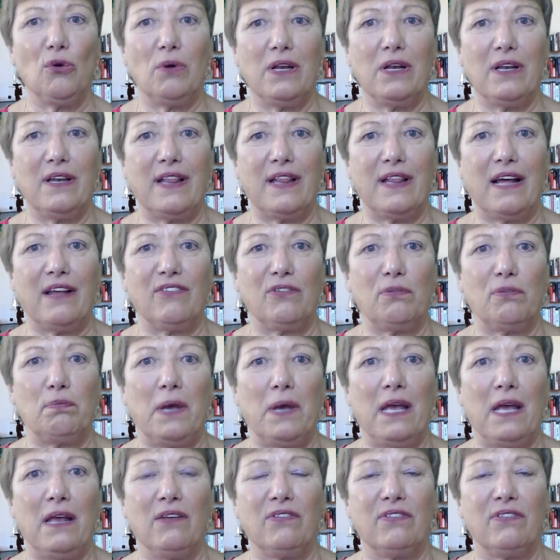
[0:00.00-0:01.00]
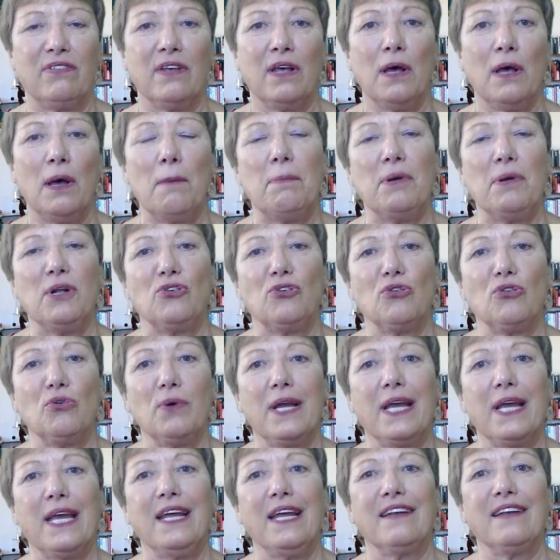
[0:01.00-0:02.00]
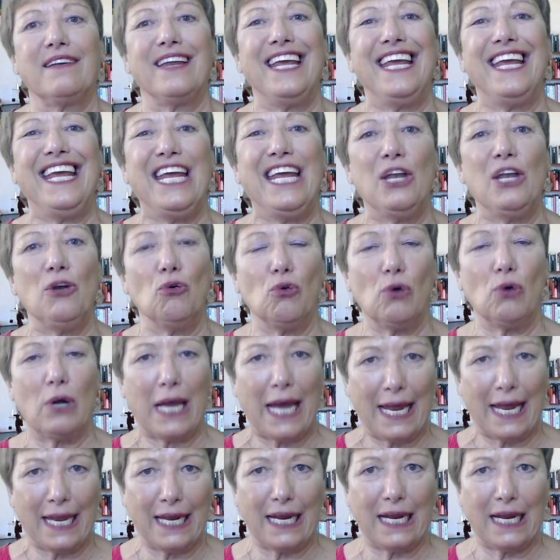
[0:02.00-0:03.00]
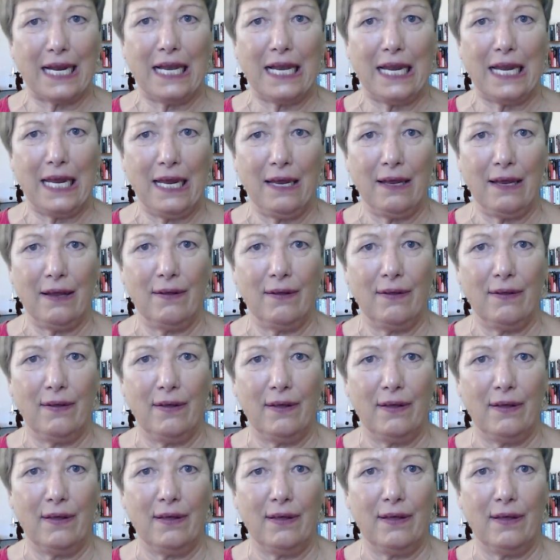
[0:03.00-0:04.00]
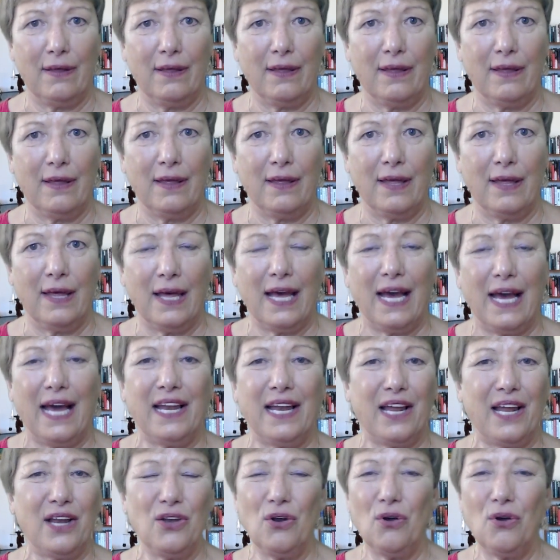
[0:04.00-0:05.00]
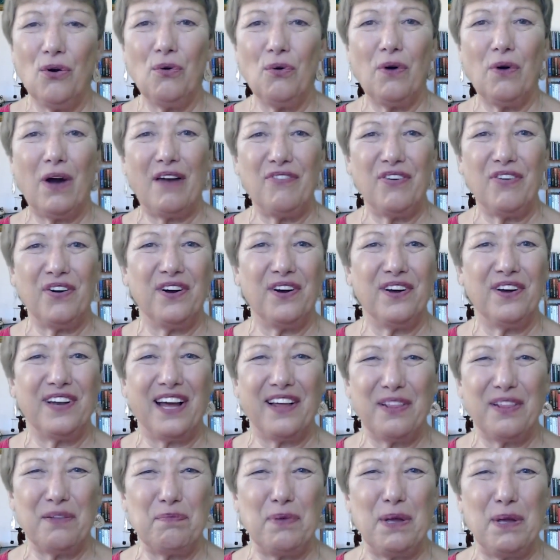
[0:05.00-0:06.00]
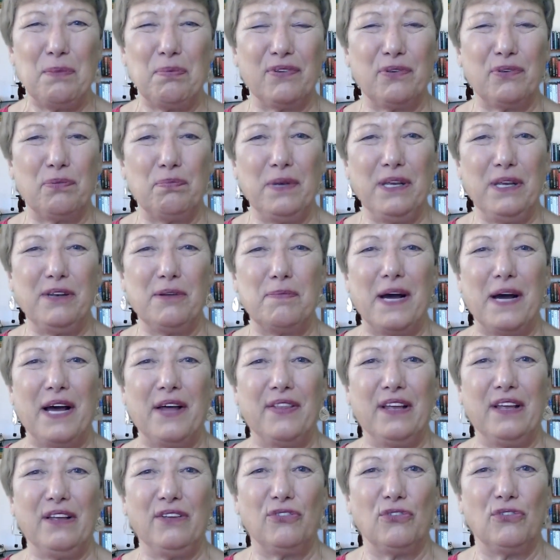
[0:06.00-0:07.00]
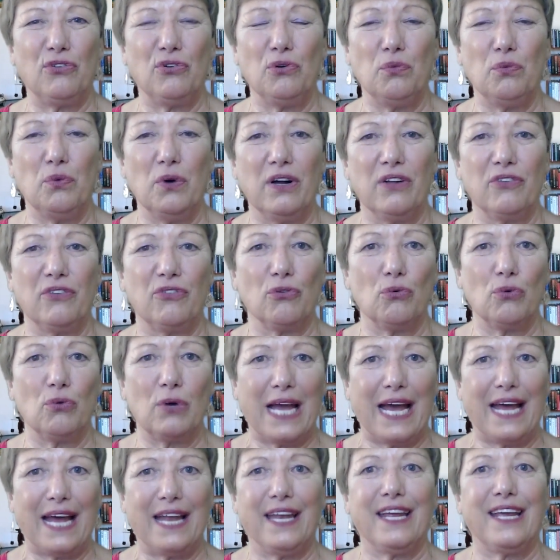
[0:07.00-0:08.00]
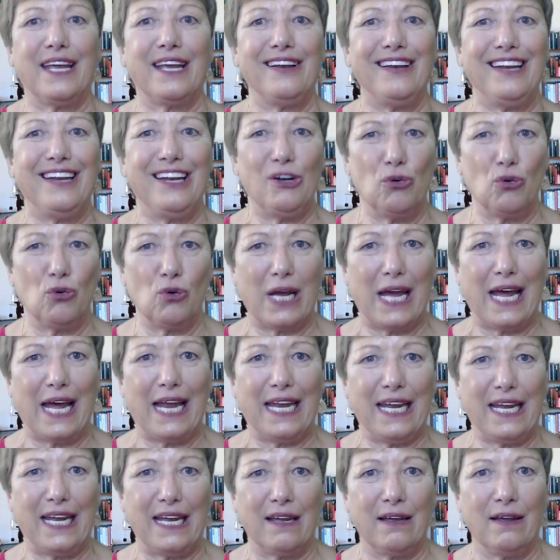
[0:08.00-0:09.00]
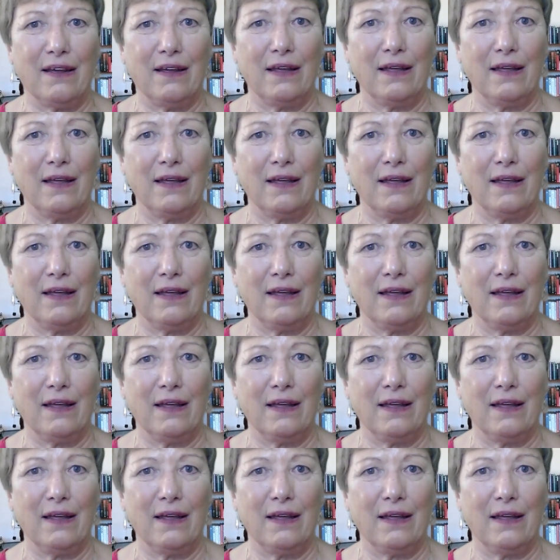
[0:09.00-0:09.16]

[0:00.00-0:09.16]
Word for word: you into that space, but doing it inorganically. And I know I've heard other people speak about these two words, organic and inorganic.